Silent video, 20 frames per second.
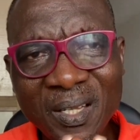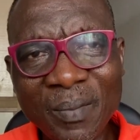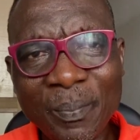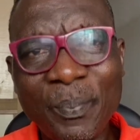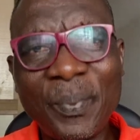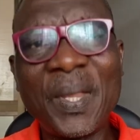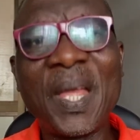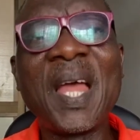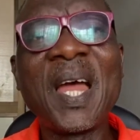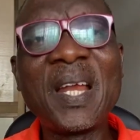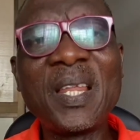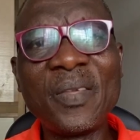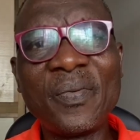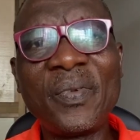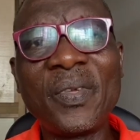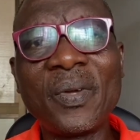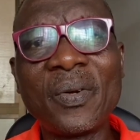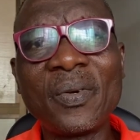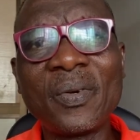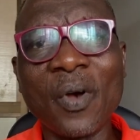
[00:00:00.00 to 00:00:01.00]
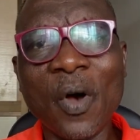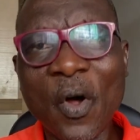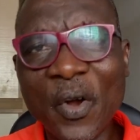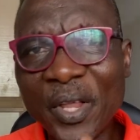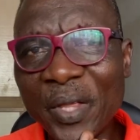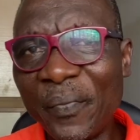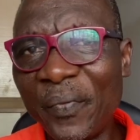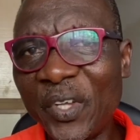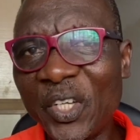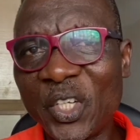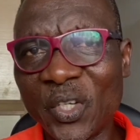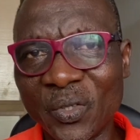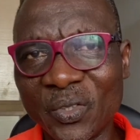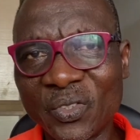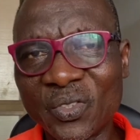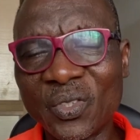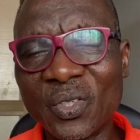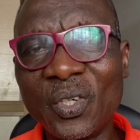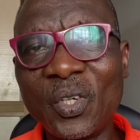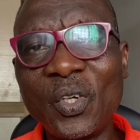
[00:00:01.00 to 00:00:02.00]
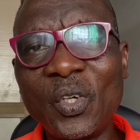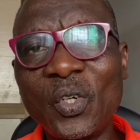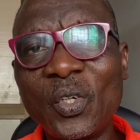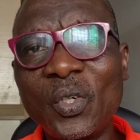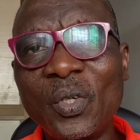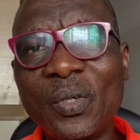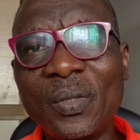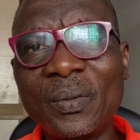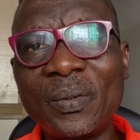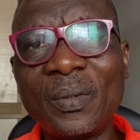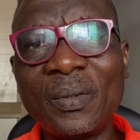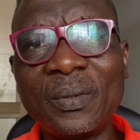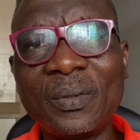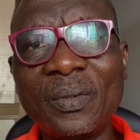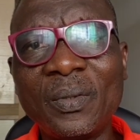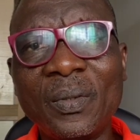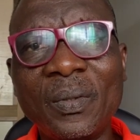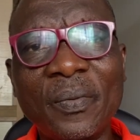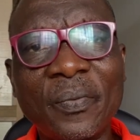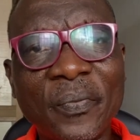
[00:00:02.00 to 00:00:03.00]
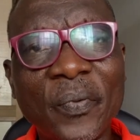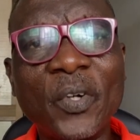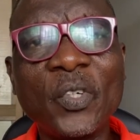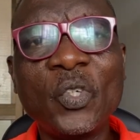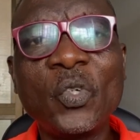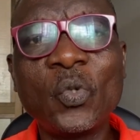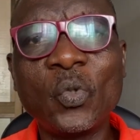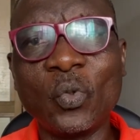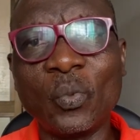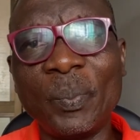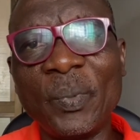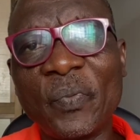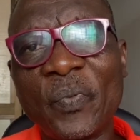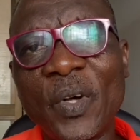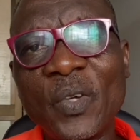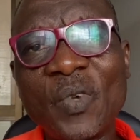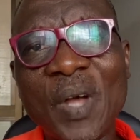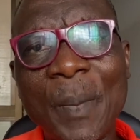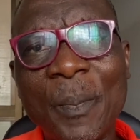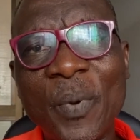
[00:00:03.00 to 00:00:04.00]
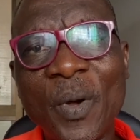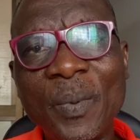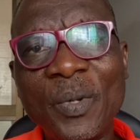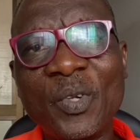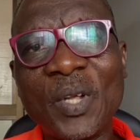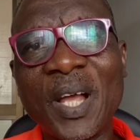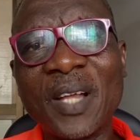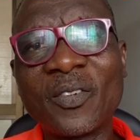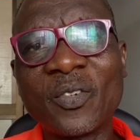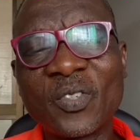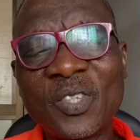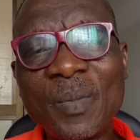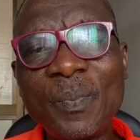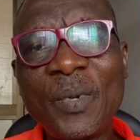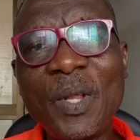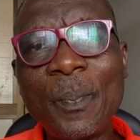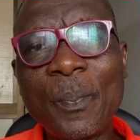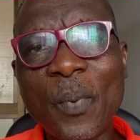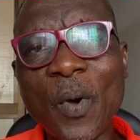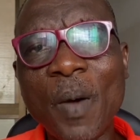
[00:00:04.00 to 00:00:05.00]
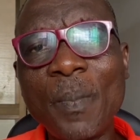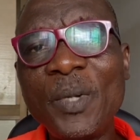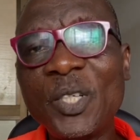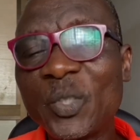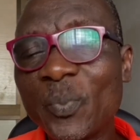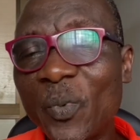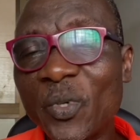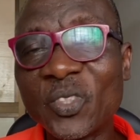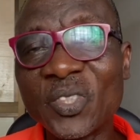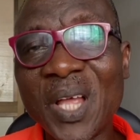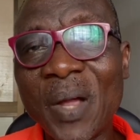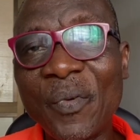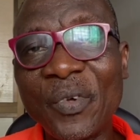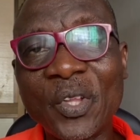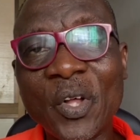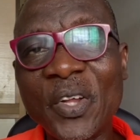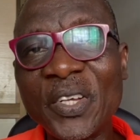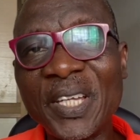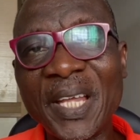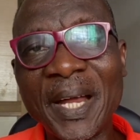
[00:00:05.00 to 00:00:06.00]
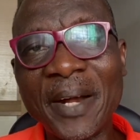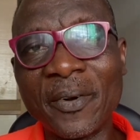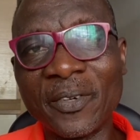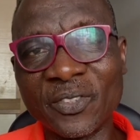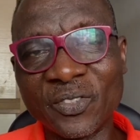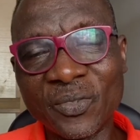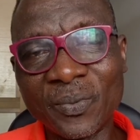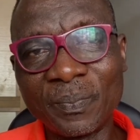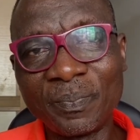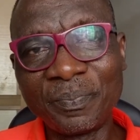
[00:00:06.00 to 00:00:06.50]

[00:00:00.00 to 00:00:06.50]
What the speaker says: peer review or revisions for you before you are published. You are simply published most time with all the errors.